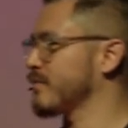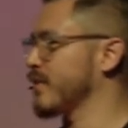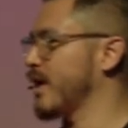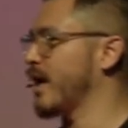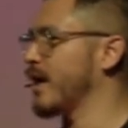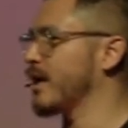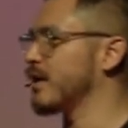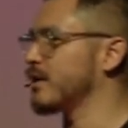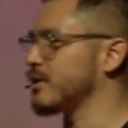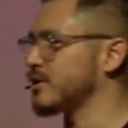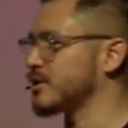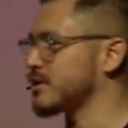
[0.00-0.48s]

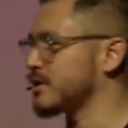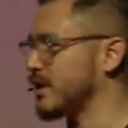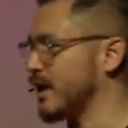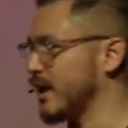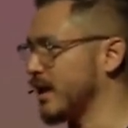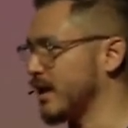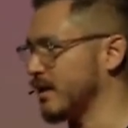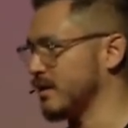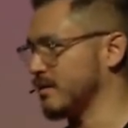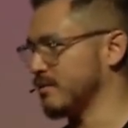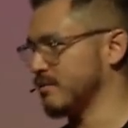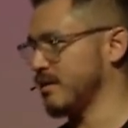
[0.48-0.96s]
I
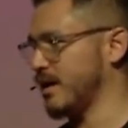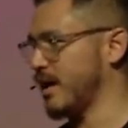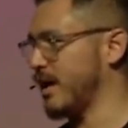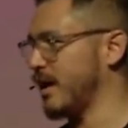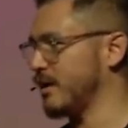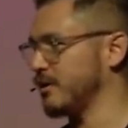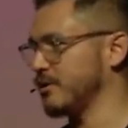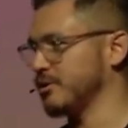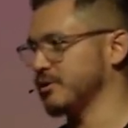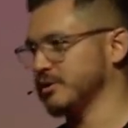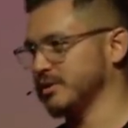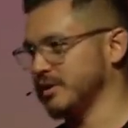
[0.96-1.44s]

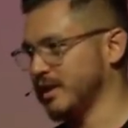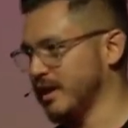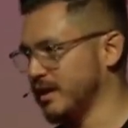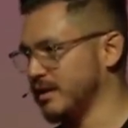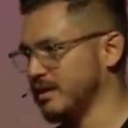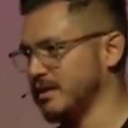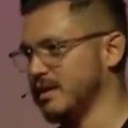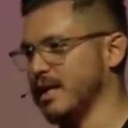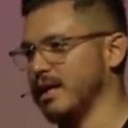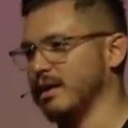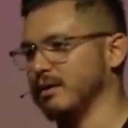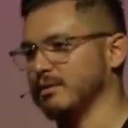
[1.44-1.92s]

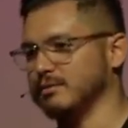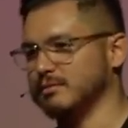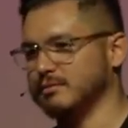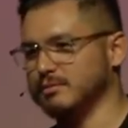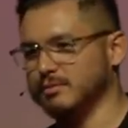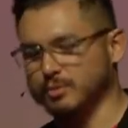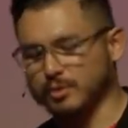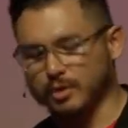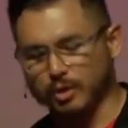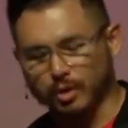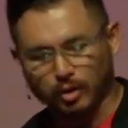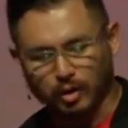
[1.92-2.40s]
understand doubt
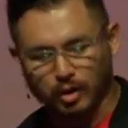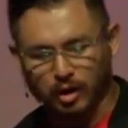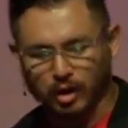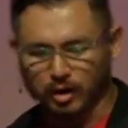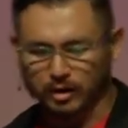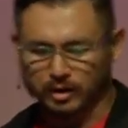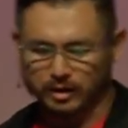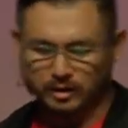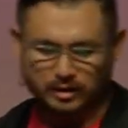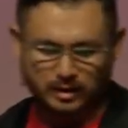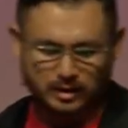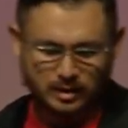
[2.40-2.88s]

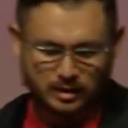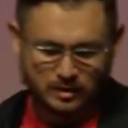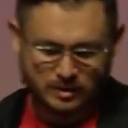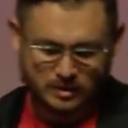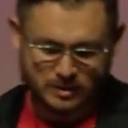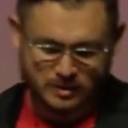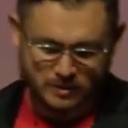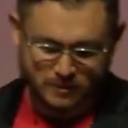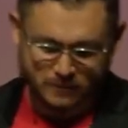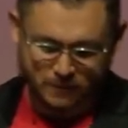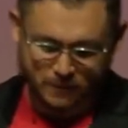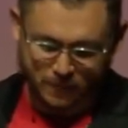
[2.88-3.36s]
wholeheartedly.
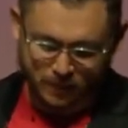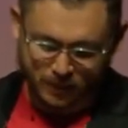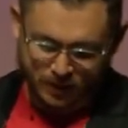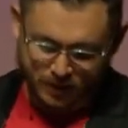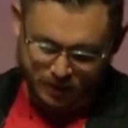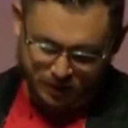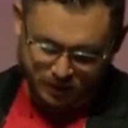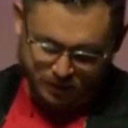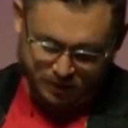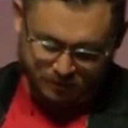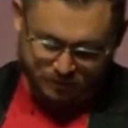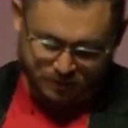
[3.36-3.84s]

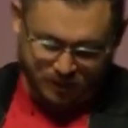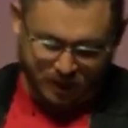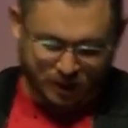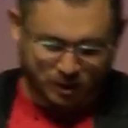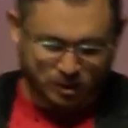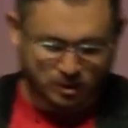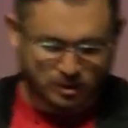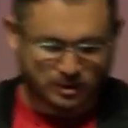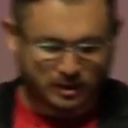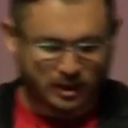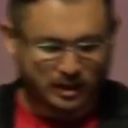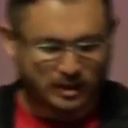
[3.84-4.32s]
I
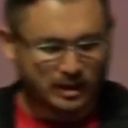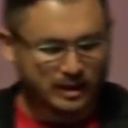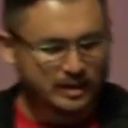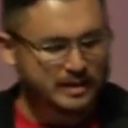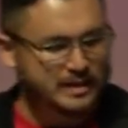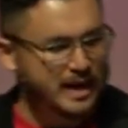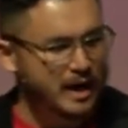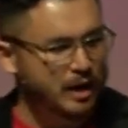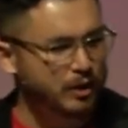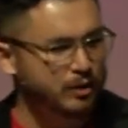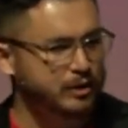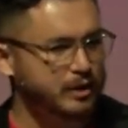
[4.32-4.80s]
understand
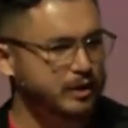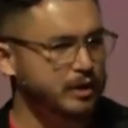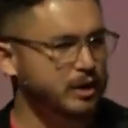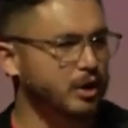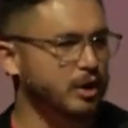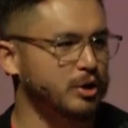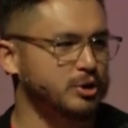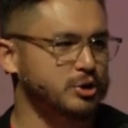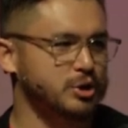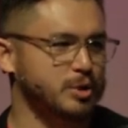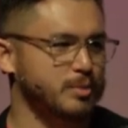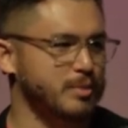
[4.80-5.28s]
that doubt can
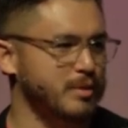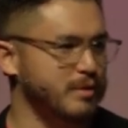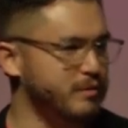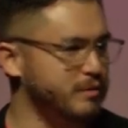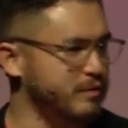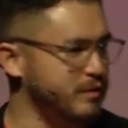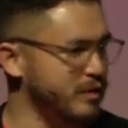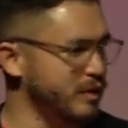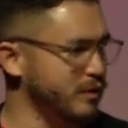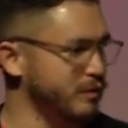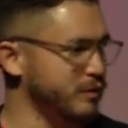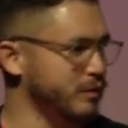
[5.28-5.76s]
cause you to be
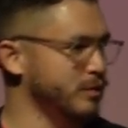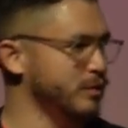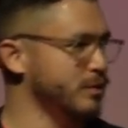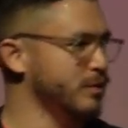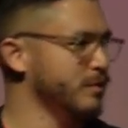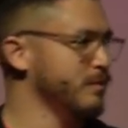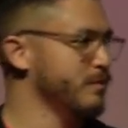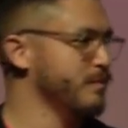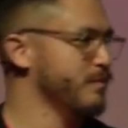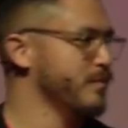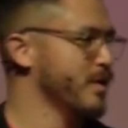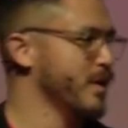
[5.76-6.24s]

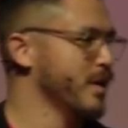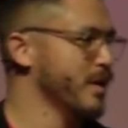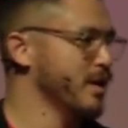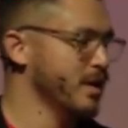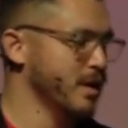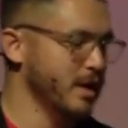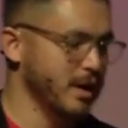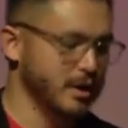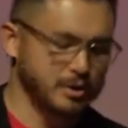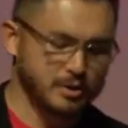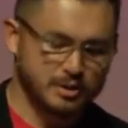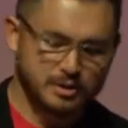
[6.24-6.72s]
fearful.
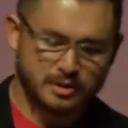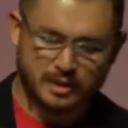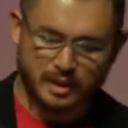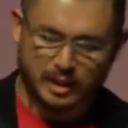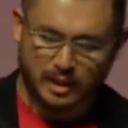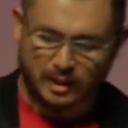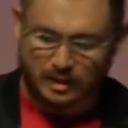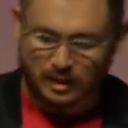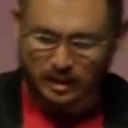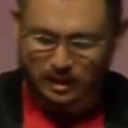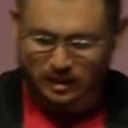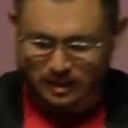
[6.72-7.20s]
I
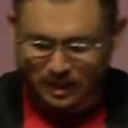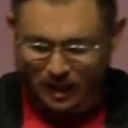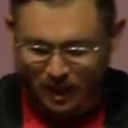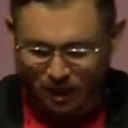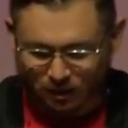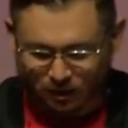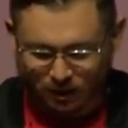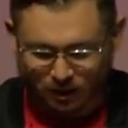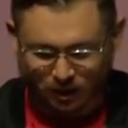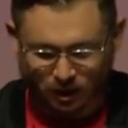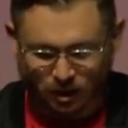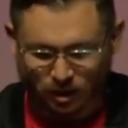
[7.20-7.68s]
understand that
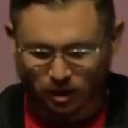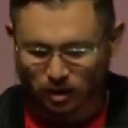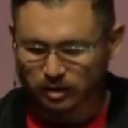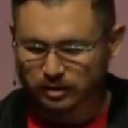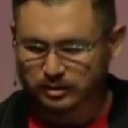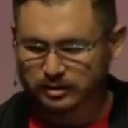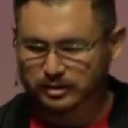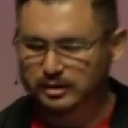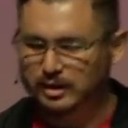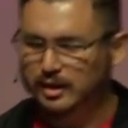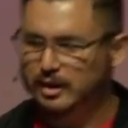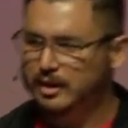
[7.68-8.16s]
doubt can
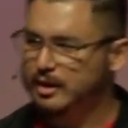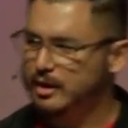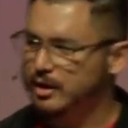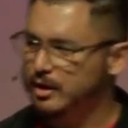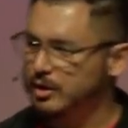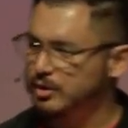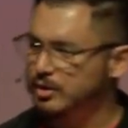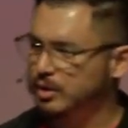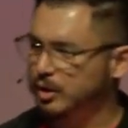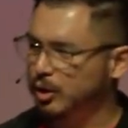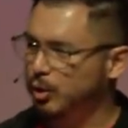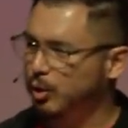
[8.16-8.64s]
cause
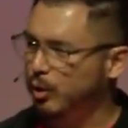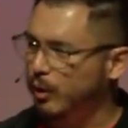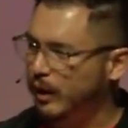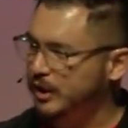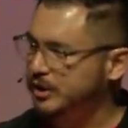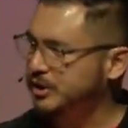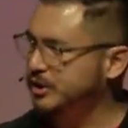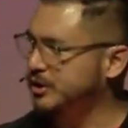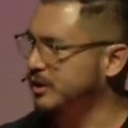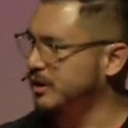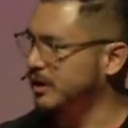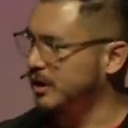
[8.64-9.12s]
you to
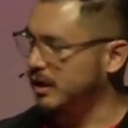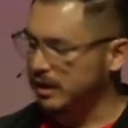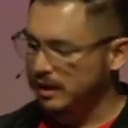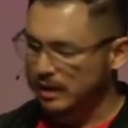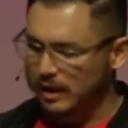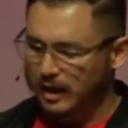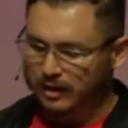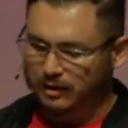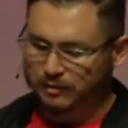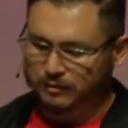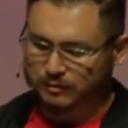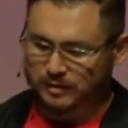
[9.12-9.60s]
question a
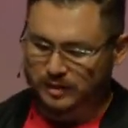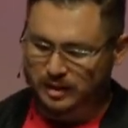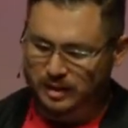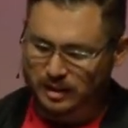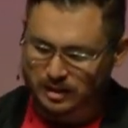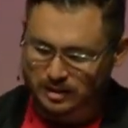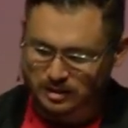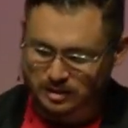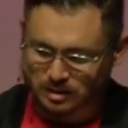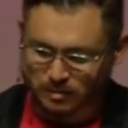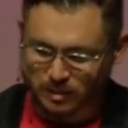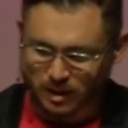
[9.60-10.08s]
lot of
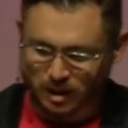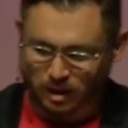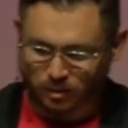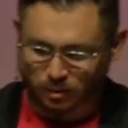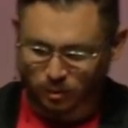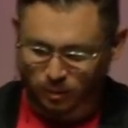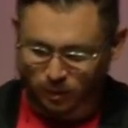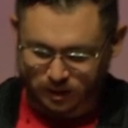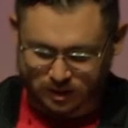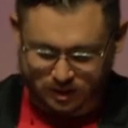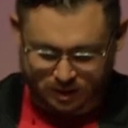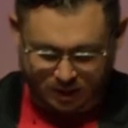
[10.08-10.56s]
things about
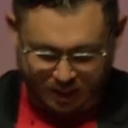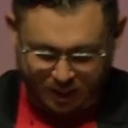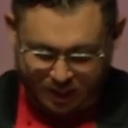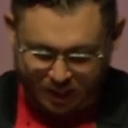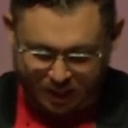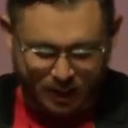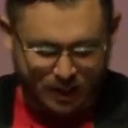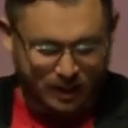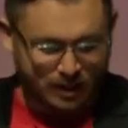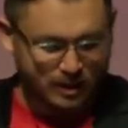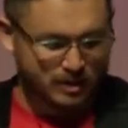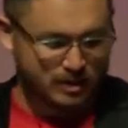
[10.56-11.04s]
what's
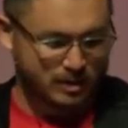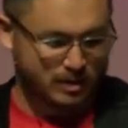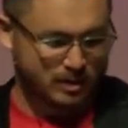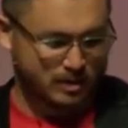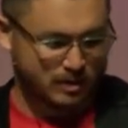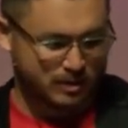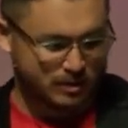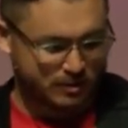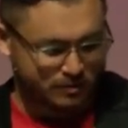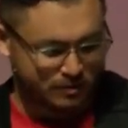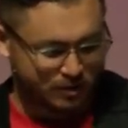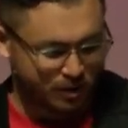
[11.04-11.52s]
ahead
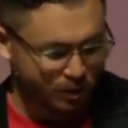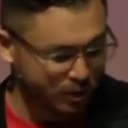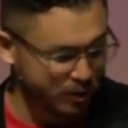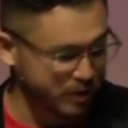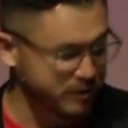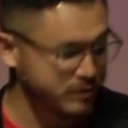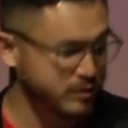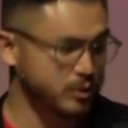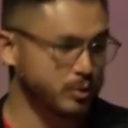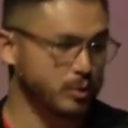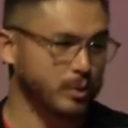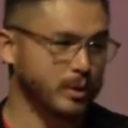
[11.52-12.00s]
or
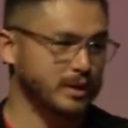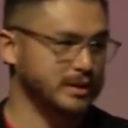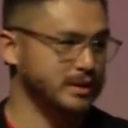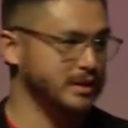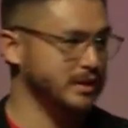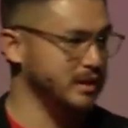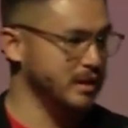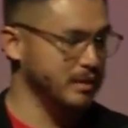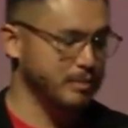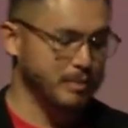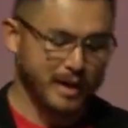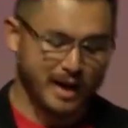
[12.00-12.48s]
even what's
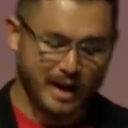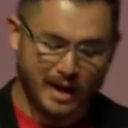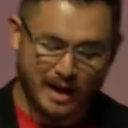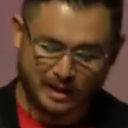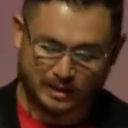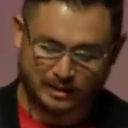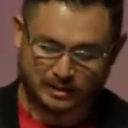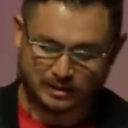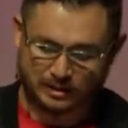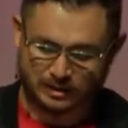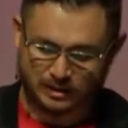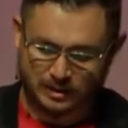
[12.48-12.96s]
in the
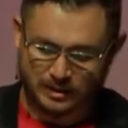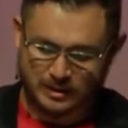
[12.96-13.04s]
past.